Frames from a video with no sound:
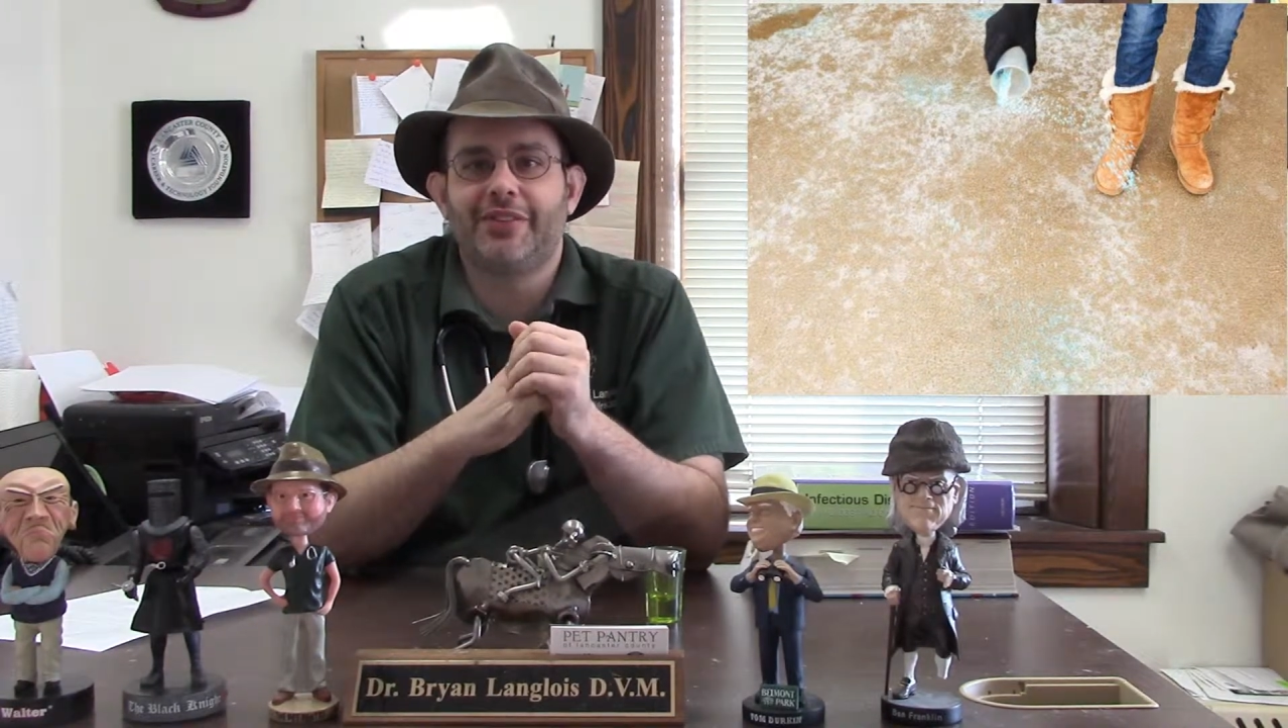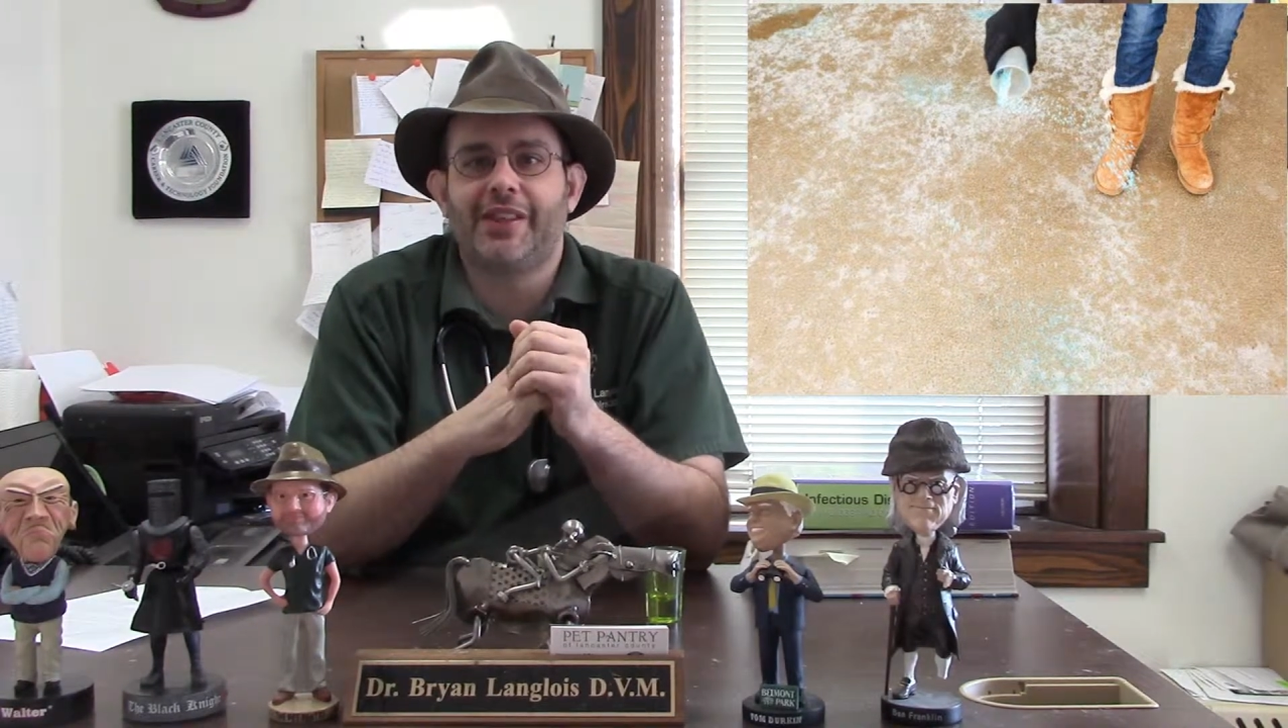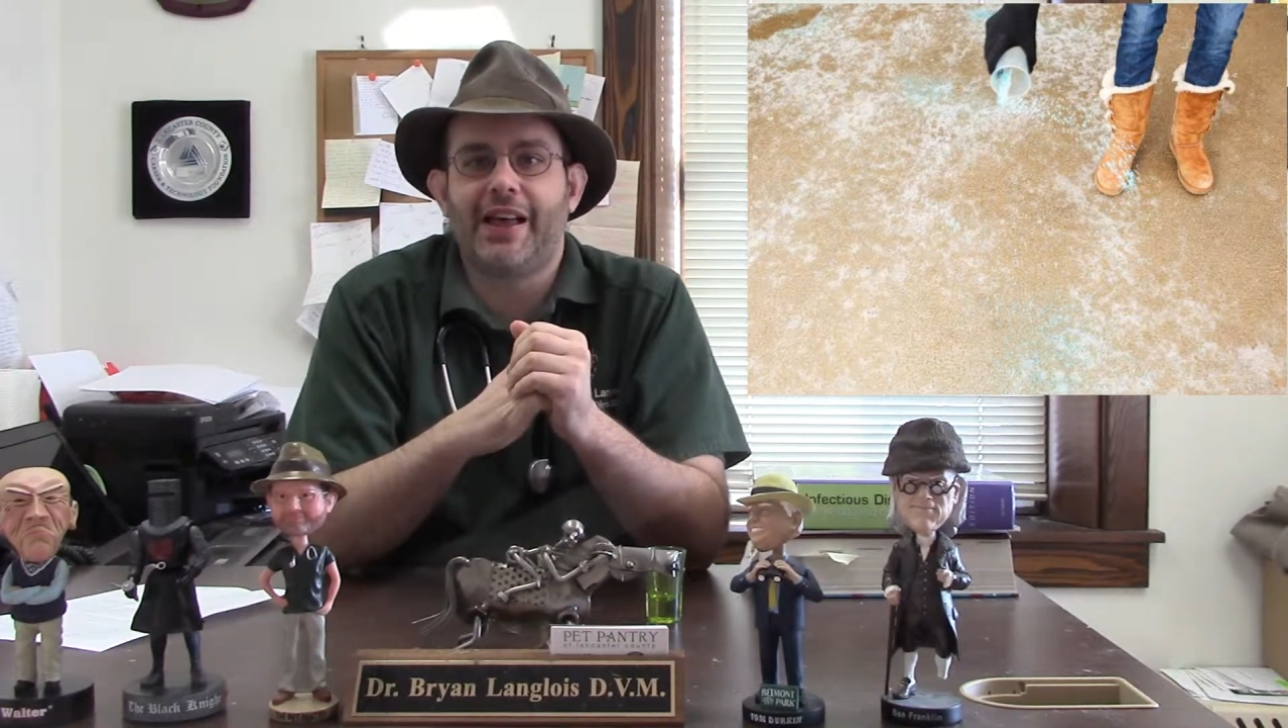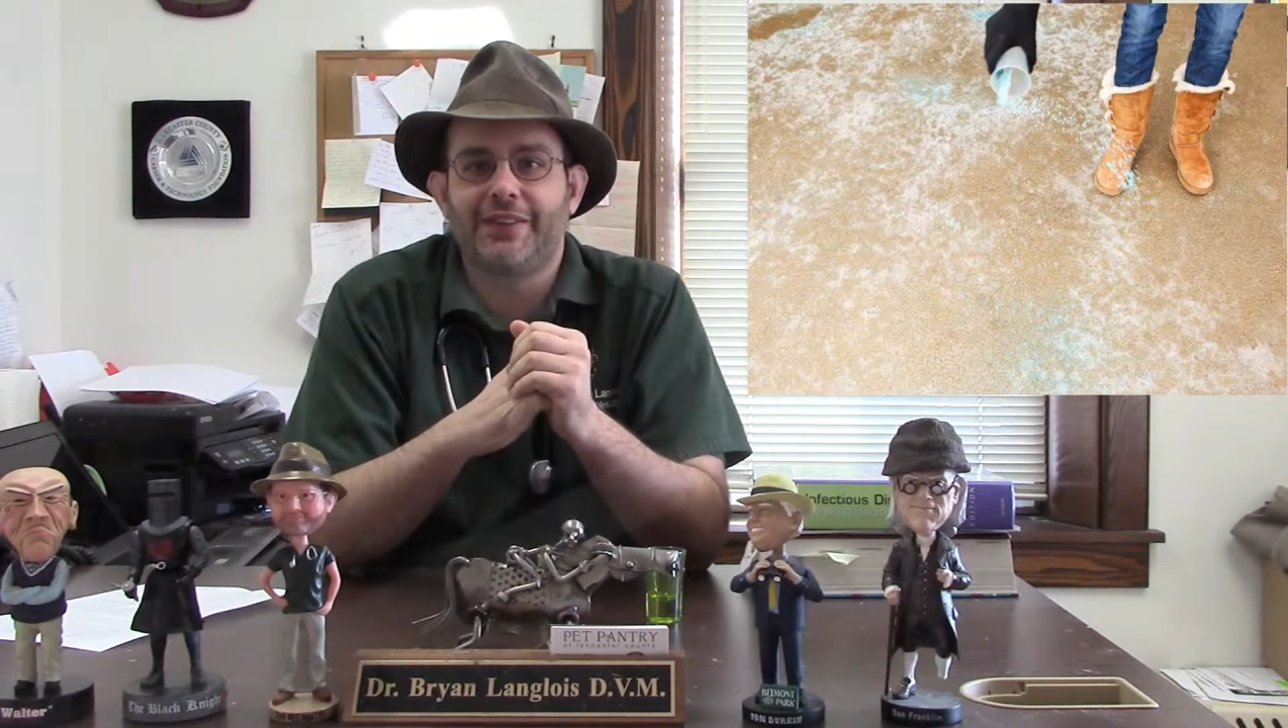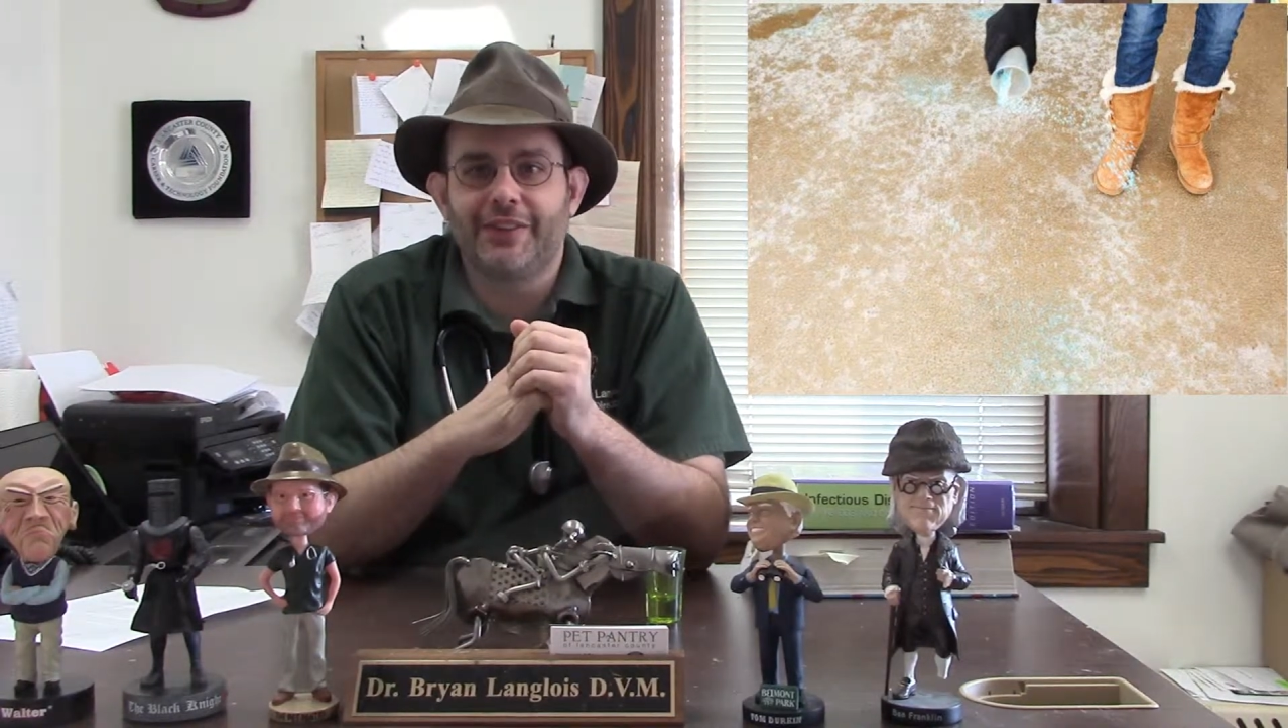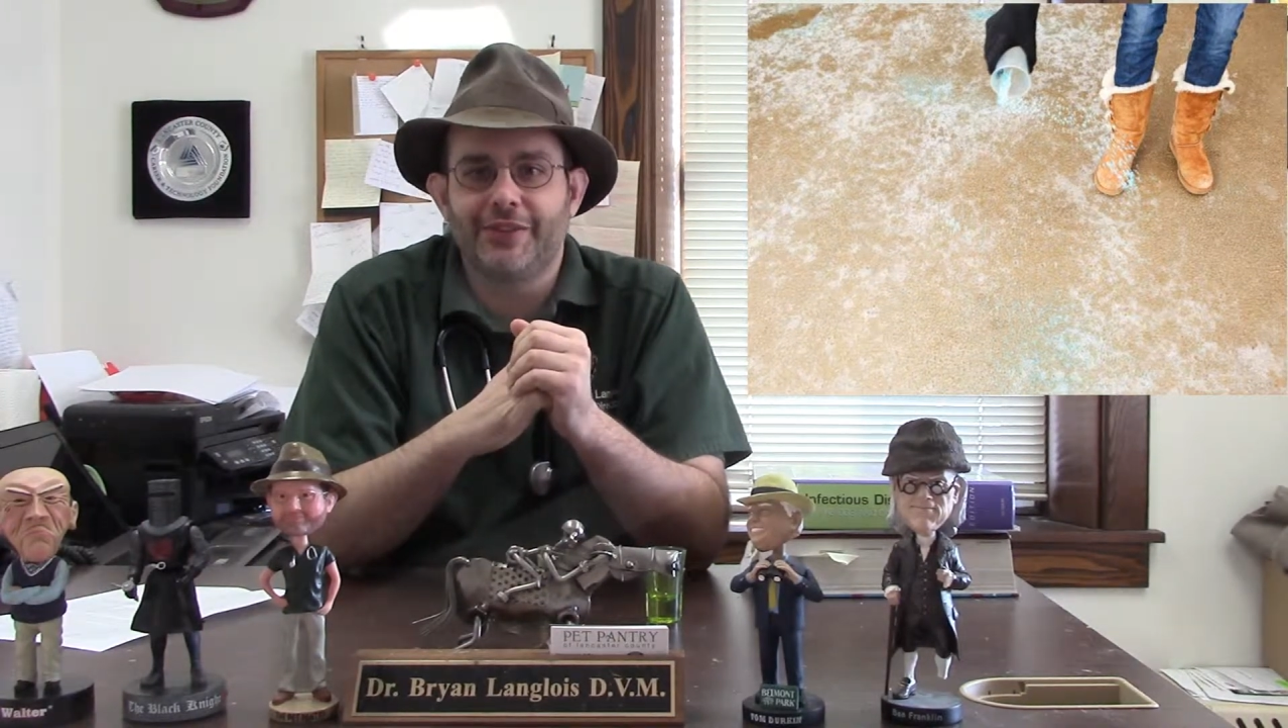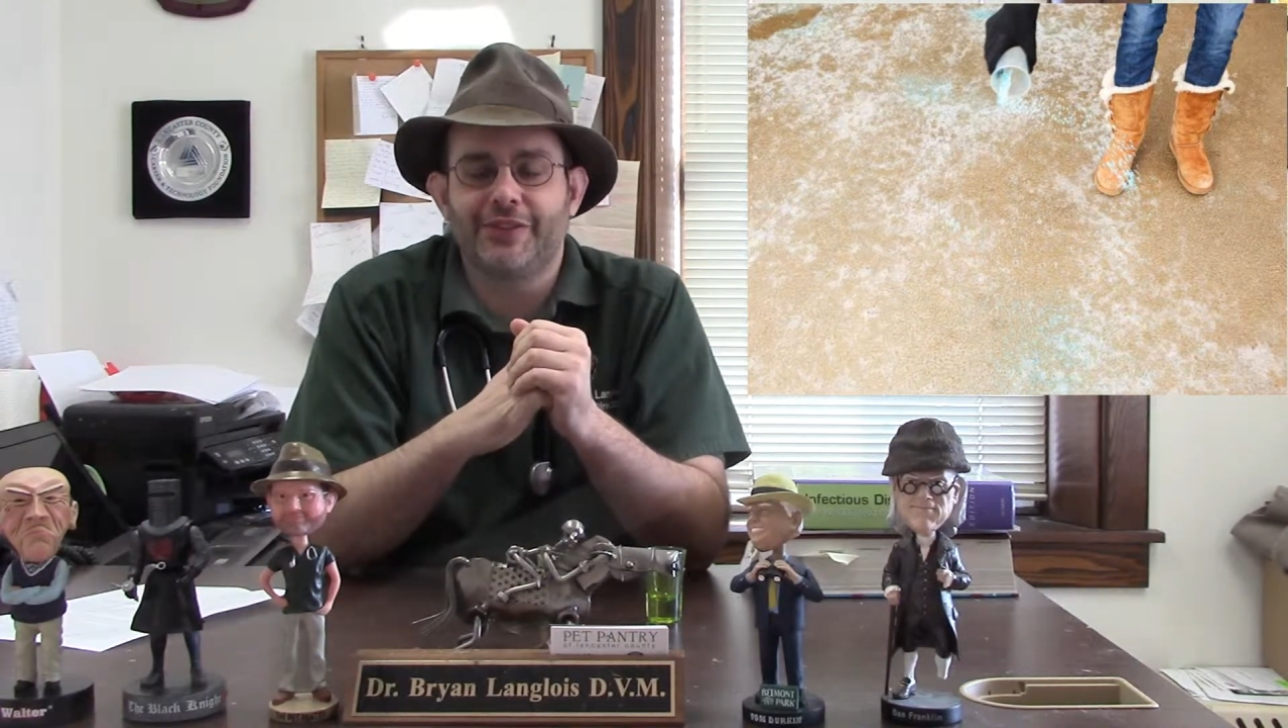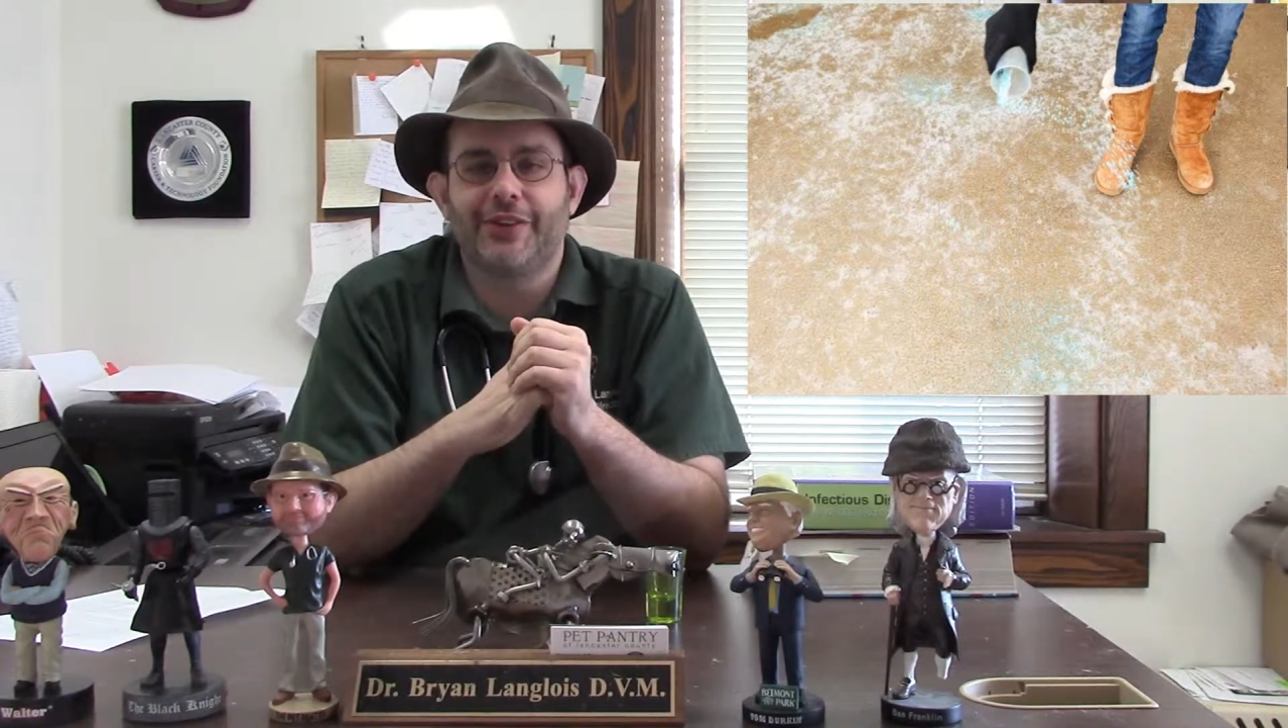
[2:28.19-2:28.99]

as laxatives.